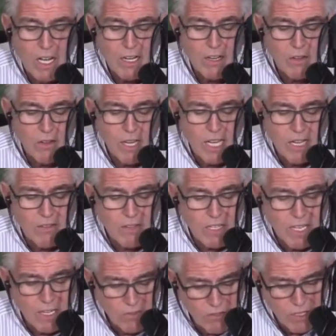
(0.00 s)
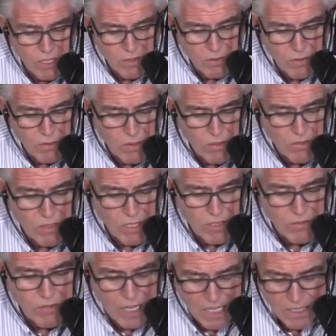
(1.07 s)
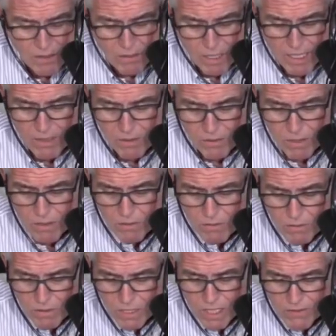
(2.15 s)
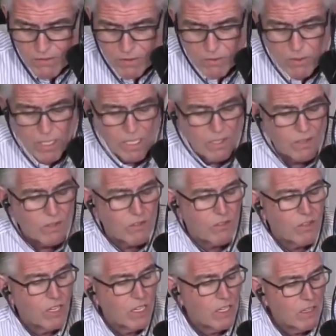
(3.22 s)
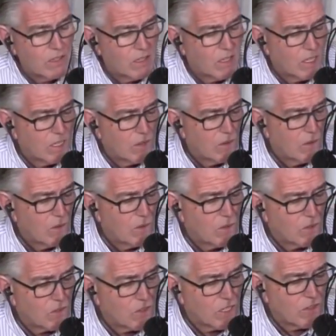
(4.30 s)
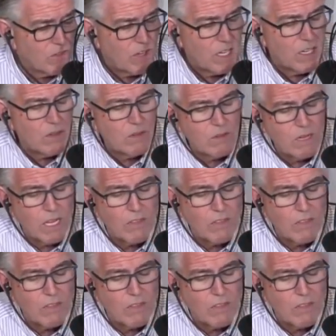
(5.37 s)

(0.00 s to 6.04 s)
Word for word: I know they haven't announced yet what's going to follow. I don't know. You'll have to wait and see uh, what's going to follow.